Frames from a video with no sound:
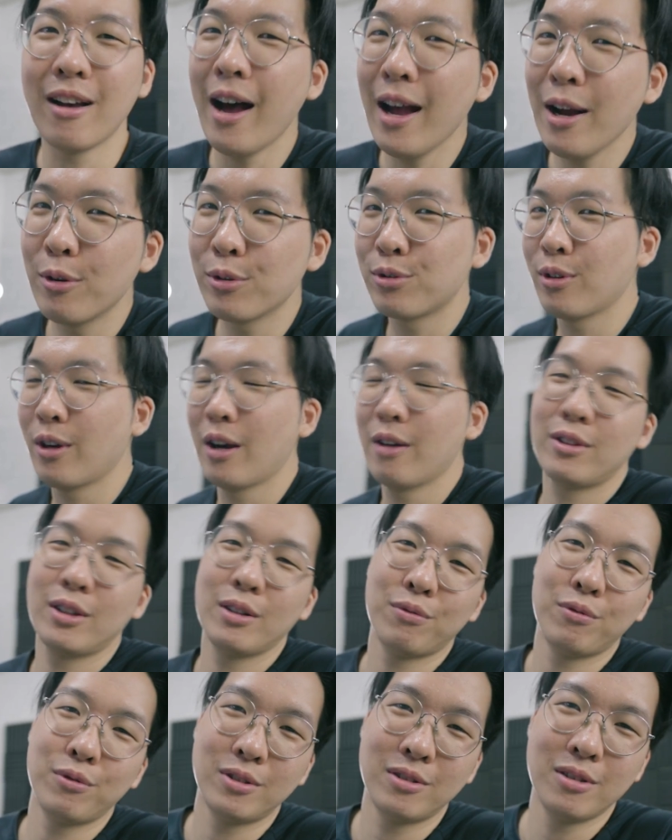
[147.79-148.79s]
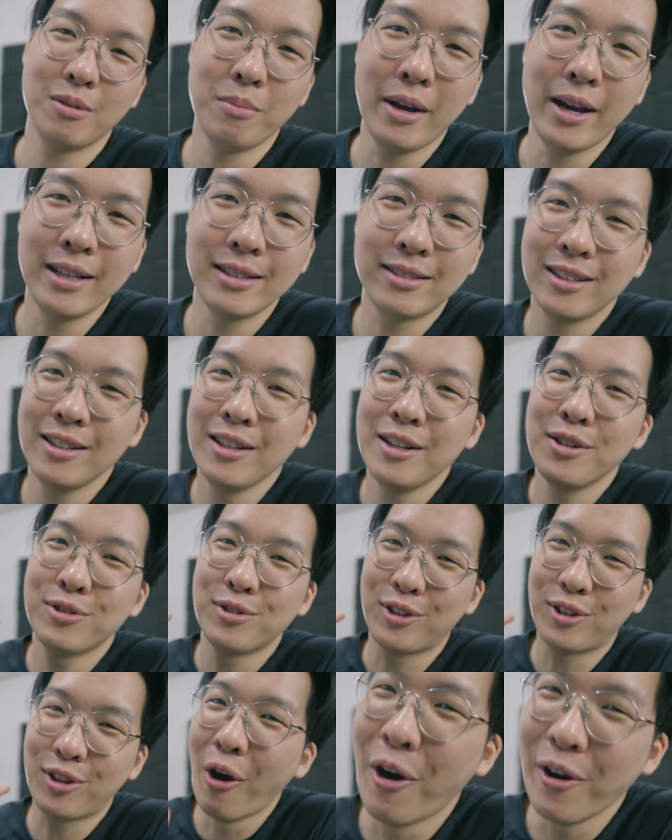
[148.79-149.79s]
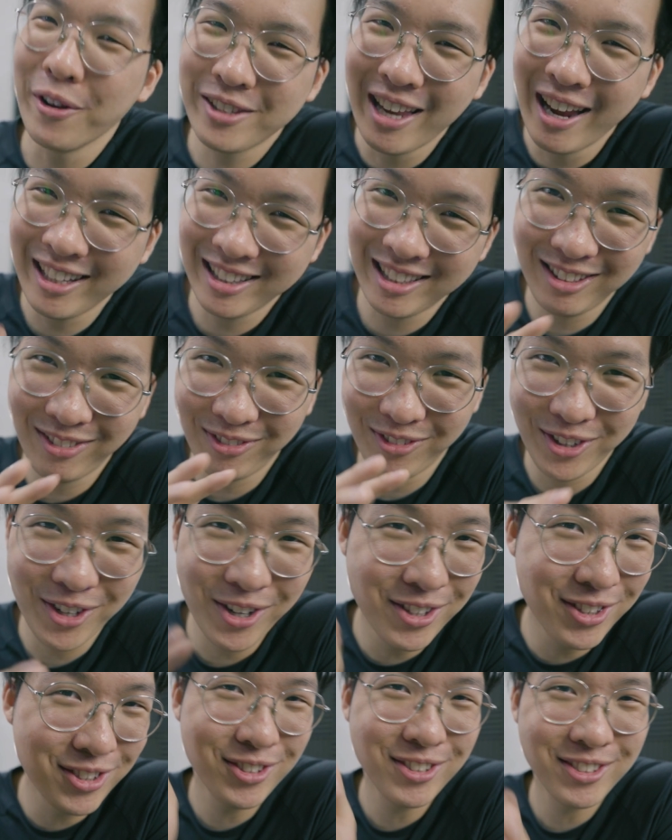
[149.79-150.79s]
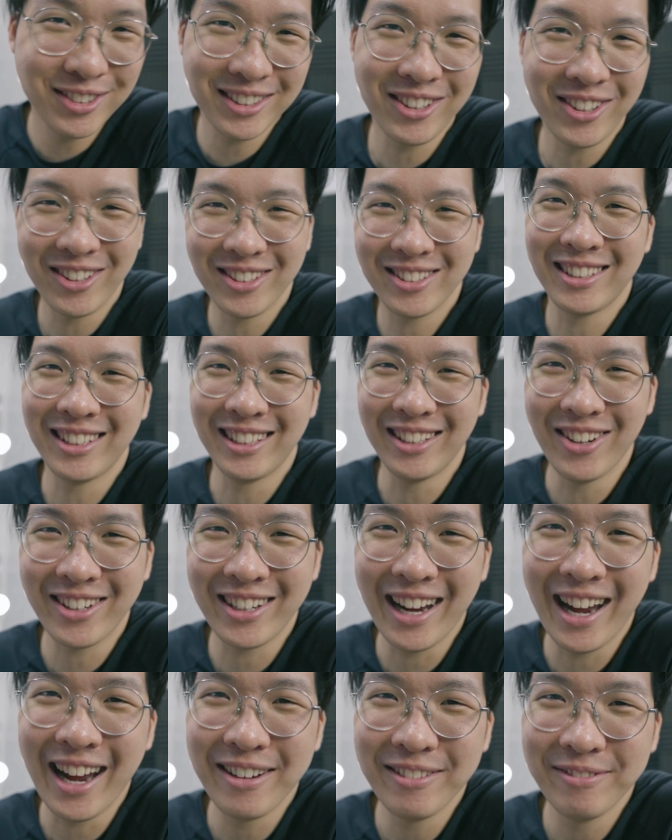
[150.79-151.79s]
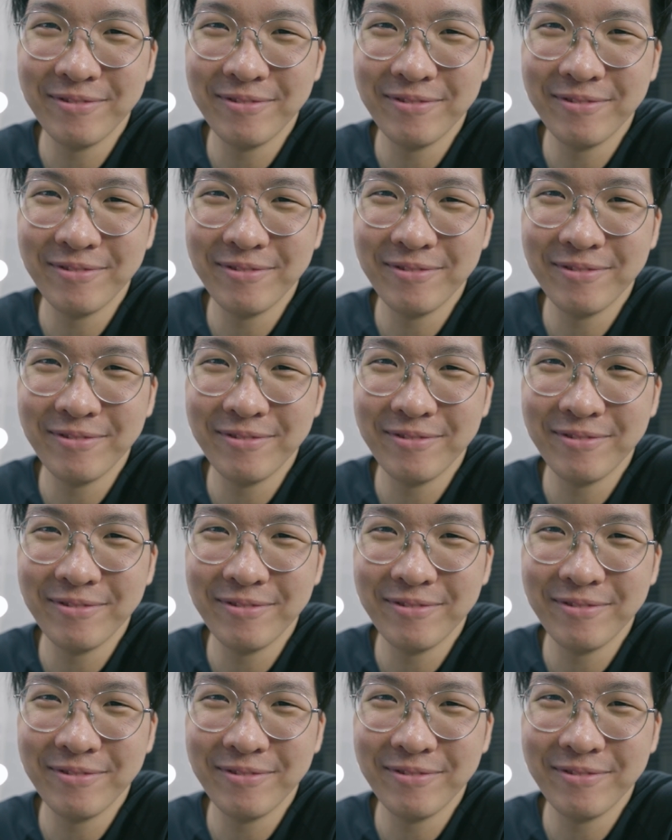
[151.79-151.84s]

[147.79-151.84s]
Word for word: I also have different demands, so don't take this video too seriously, okay?